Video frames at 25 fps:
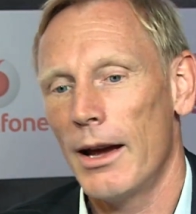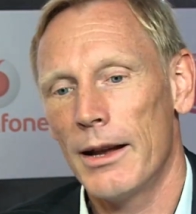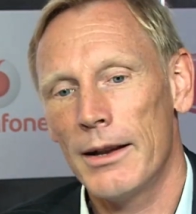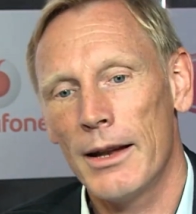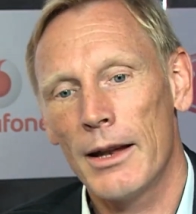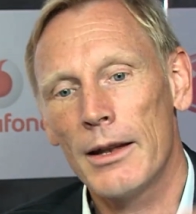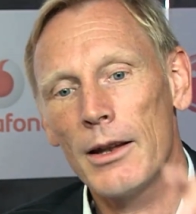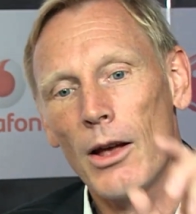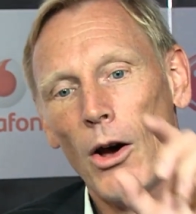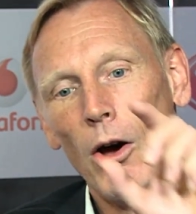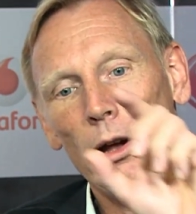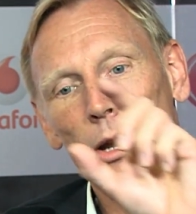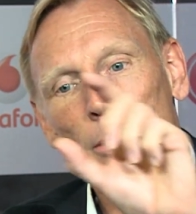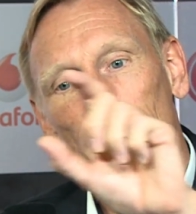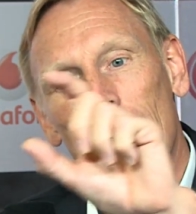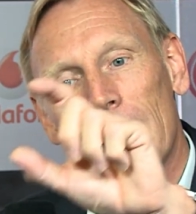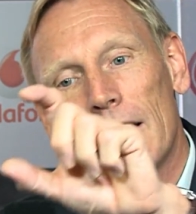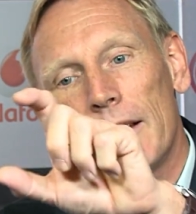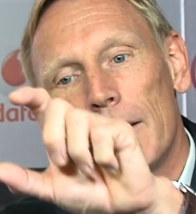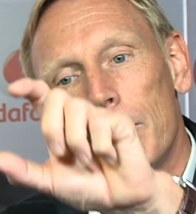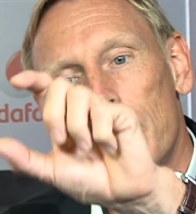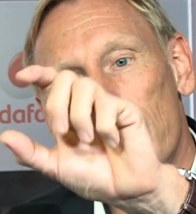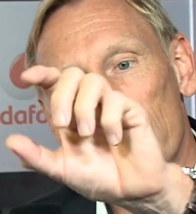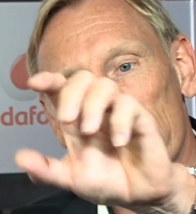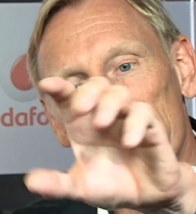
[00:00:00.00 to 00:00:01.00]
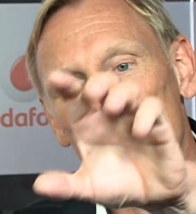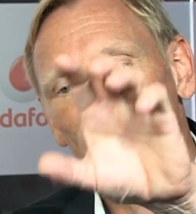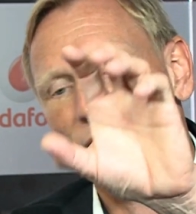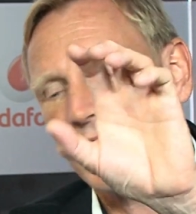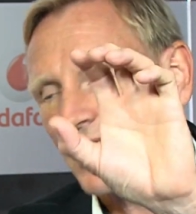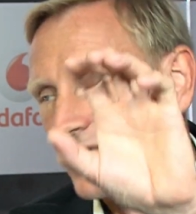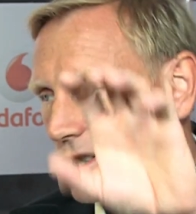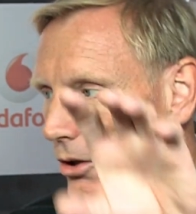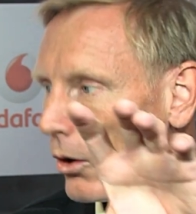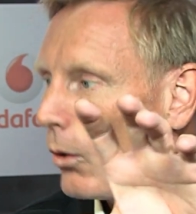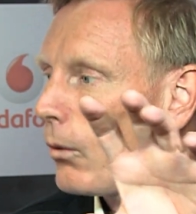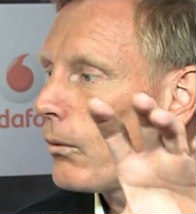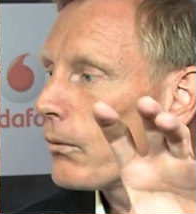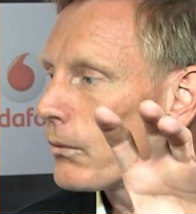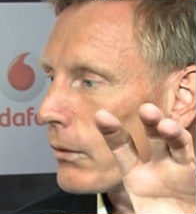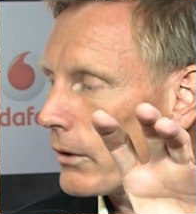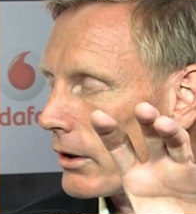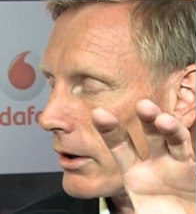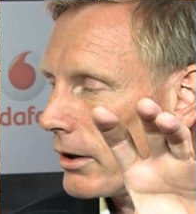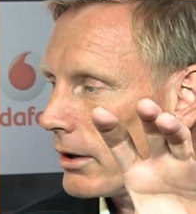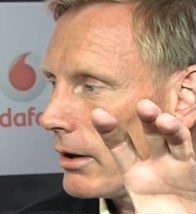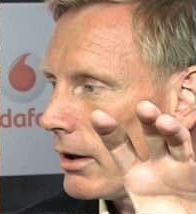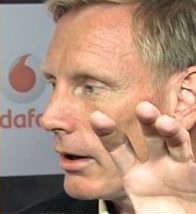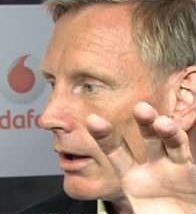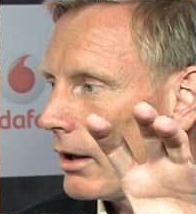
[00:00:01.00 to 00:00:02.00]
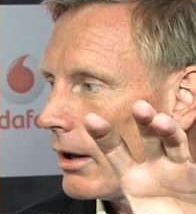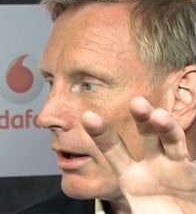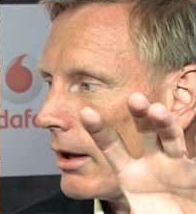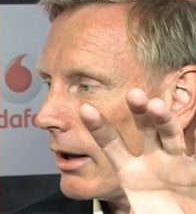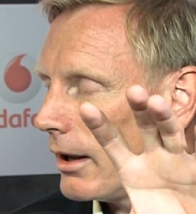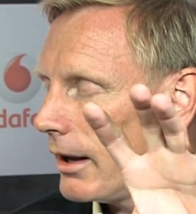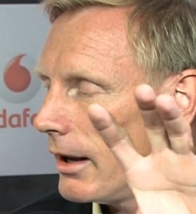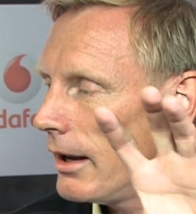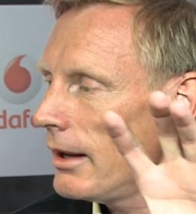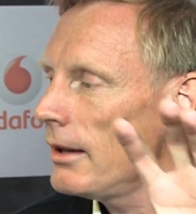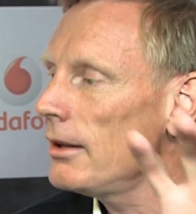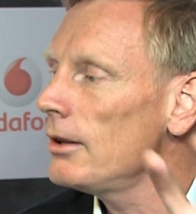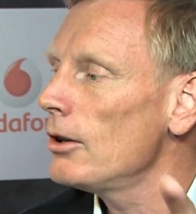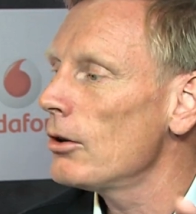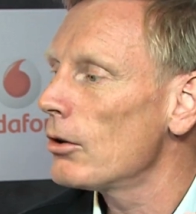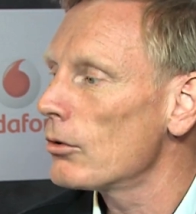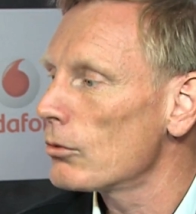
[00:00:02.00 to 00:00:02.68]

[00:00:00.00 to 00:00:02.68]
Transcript: and then automatically puts the sofa in yeah.